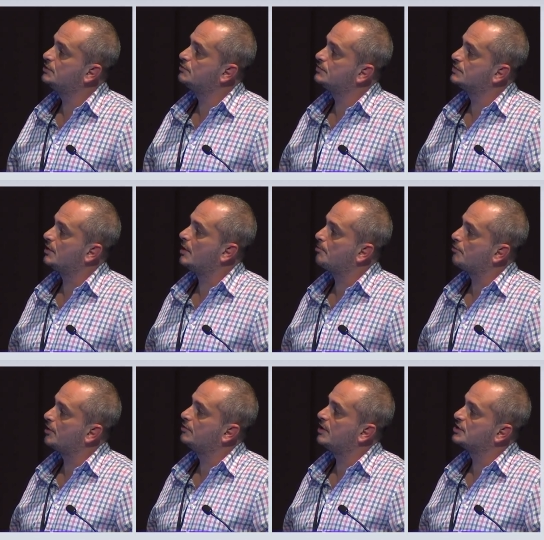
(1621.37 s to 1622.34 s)
the
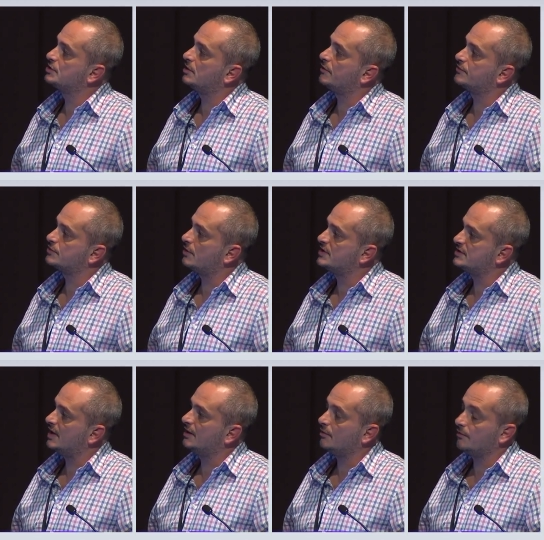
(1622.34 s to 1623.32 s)
upregulation of stress
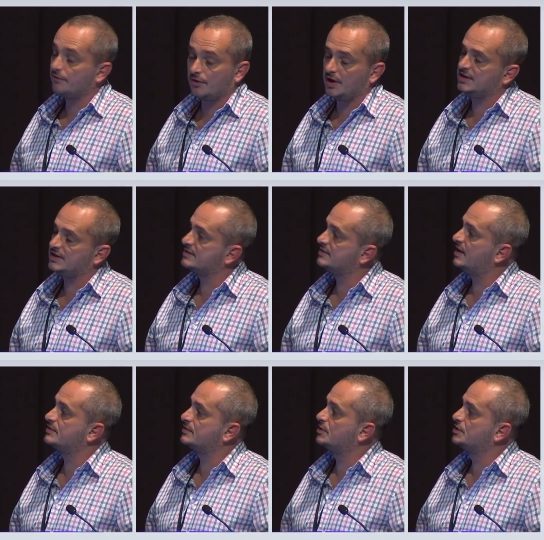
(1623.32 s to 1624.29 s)
ligand for NK cells,
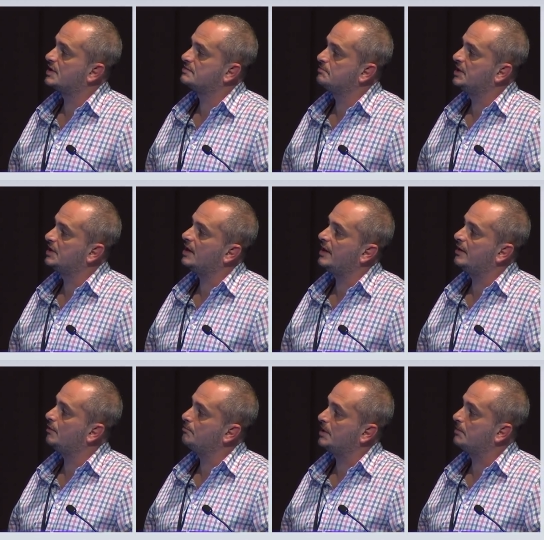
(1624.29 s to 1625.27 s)
such as MIC-A or
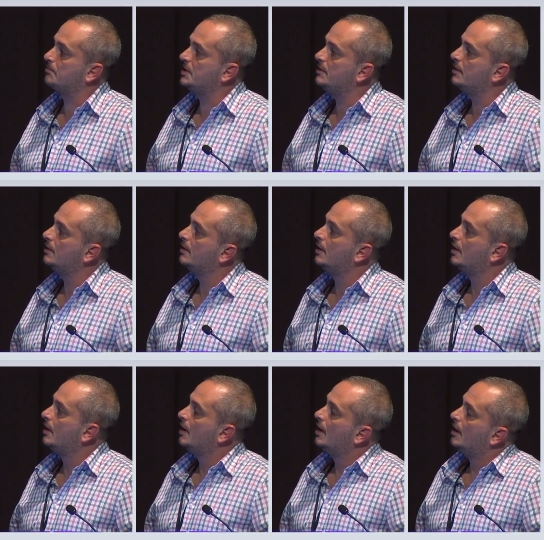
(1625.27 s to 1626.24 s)
MIC-B.
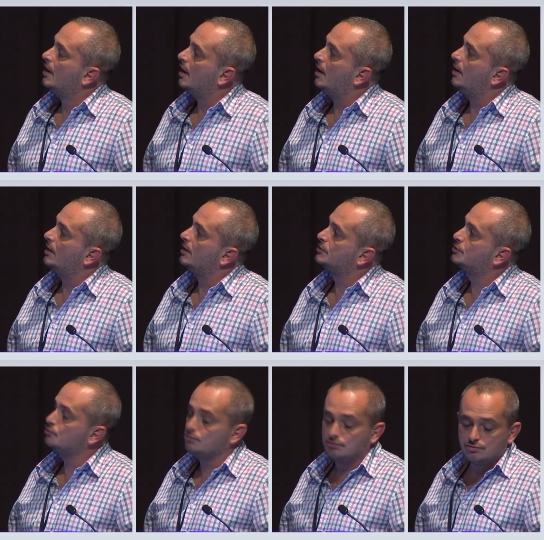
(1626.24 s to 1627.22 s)

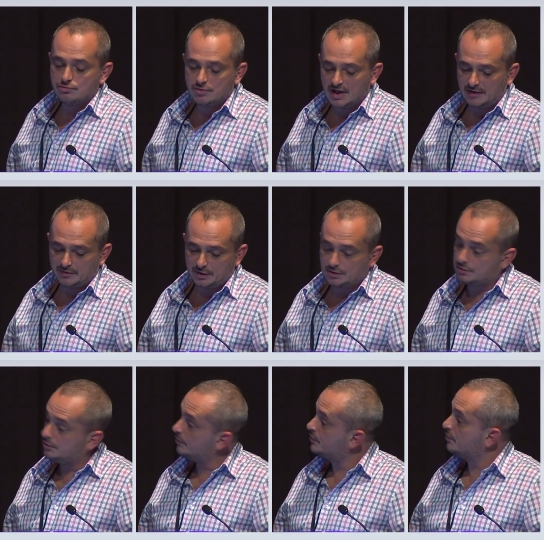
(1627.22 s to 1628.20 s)
Two events could
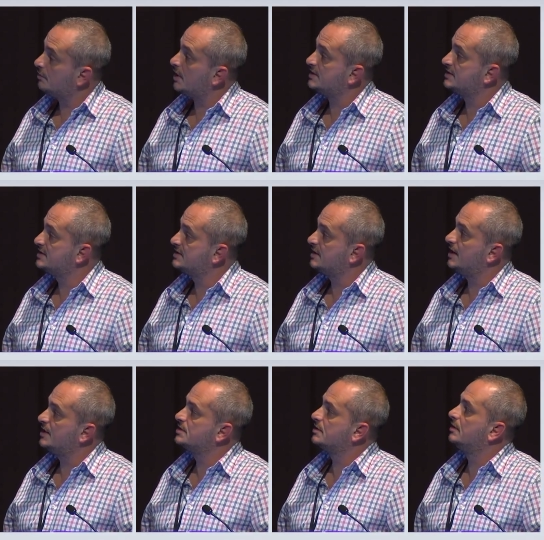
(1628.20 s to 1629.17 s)
occur at this
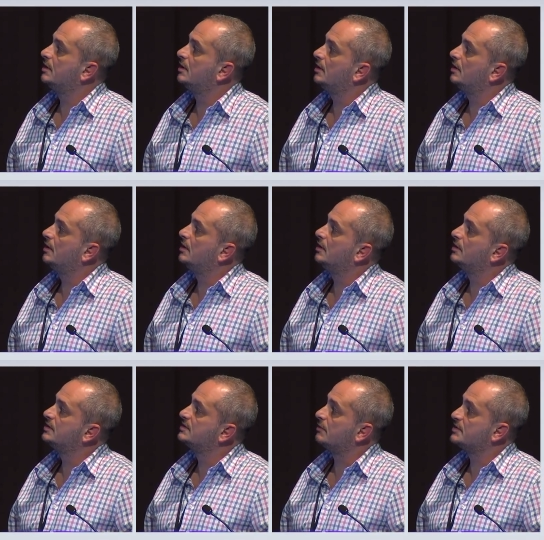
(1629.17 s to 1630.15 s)
stage.
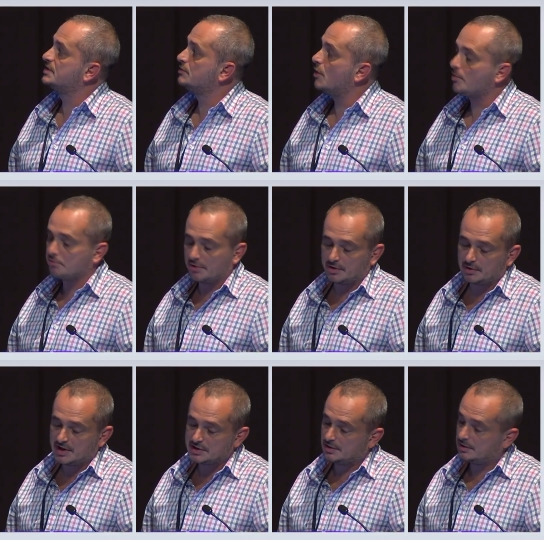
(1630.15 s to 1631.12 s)
There is no
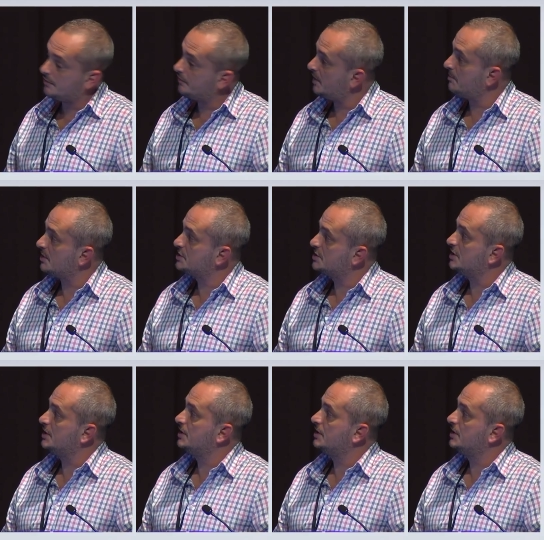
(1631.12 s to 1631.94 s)
upregulation of MHE.